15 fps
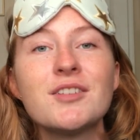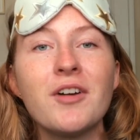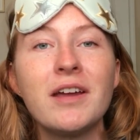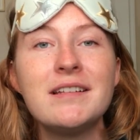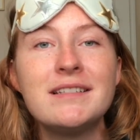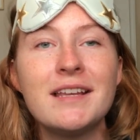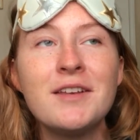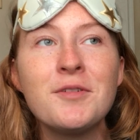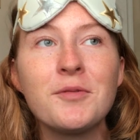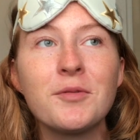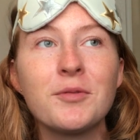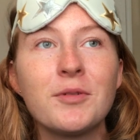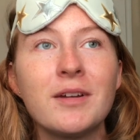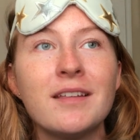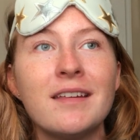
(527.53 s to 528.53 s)
I didn't
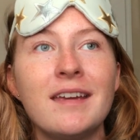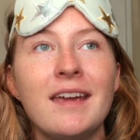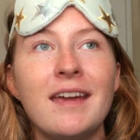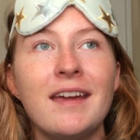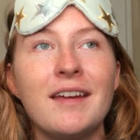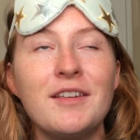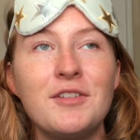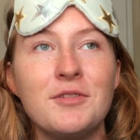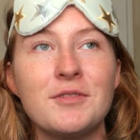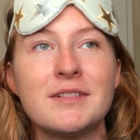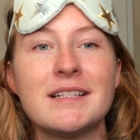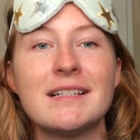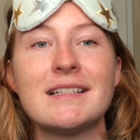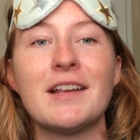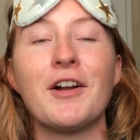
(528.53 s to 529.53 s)
really
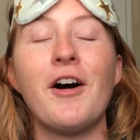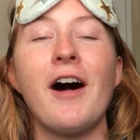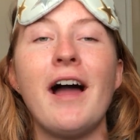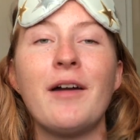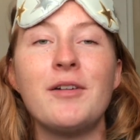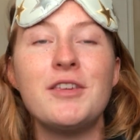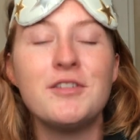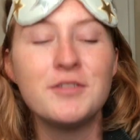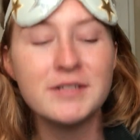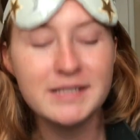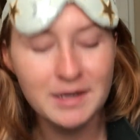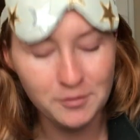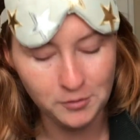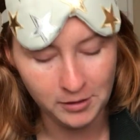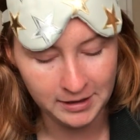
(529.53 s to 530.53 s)
use this at all. I used
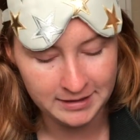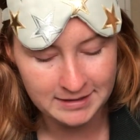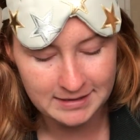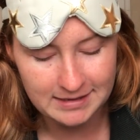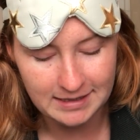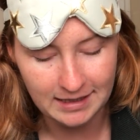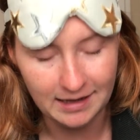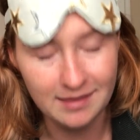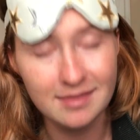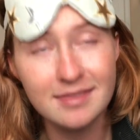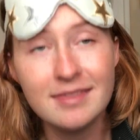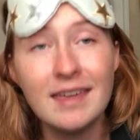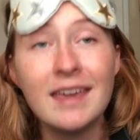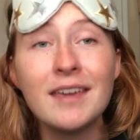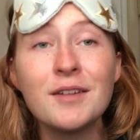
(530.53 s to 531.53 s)
it once, and I
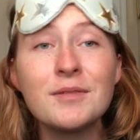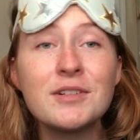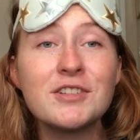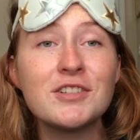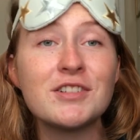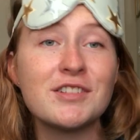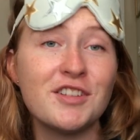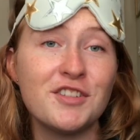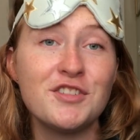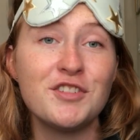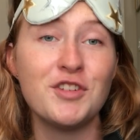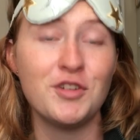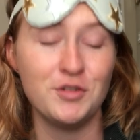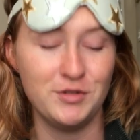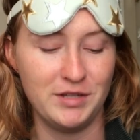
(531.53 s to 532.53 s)
think it was just
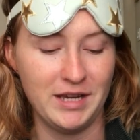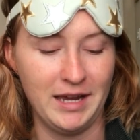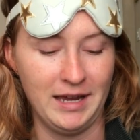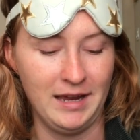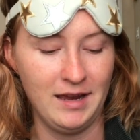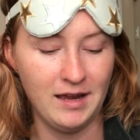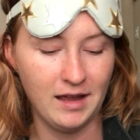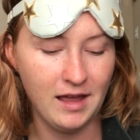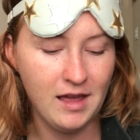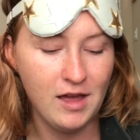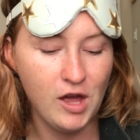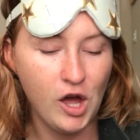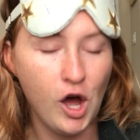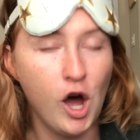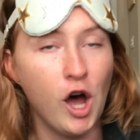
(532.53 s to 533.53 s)
too tight
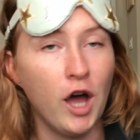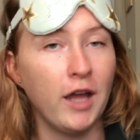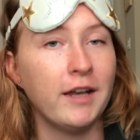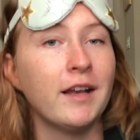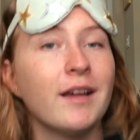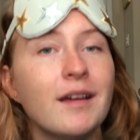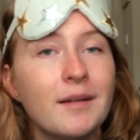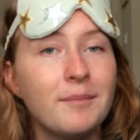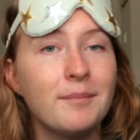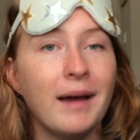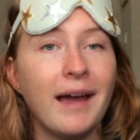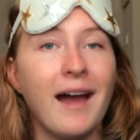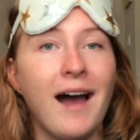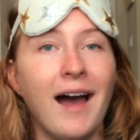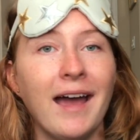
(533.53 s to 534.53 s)
on
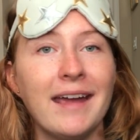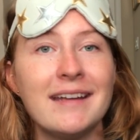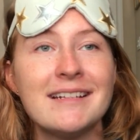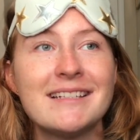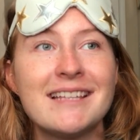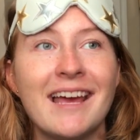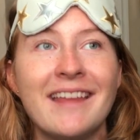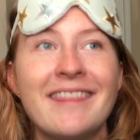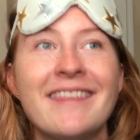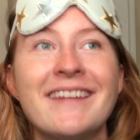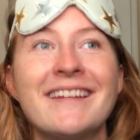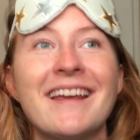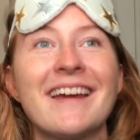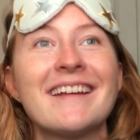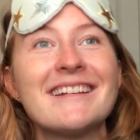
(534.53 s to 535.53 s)
my eyes.
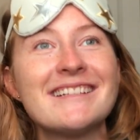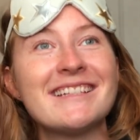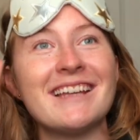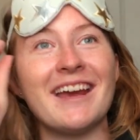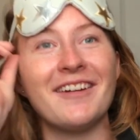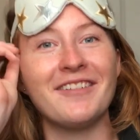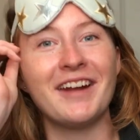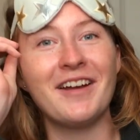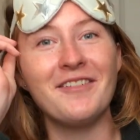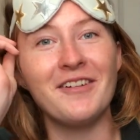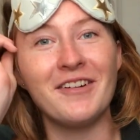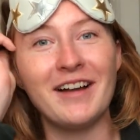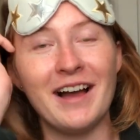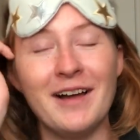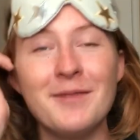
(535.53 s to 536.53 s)
And the next day when I
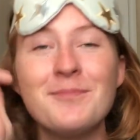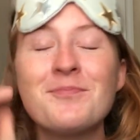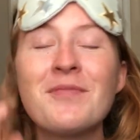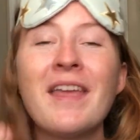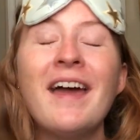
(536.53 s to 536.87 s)
woke up,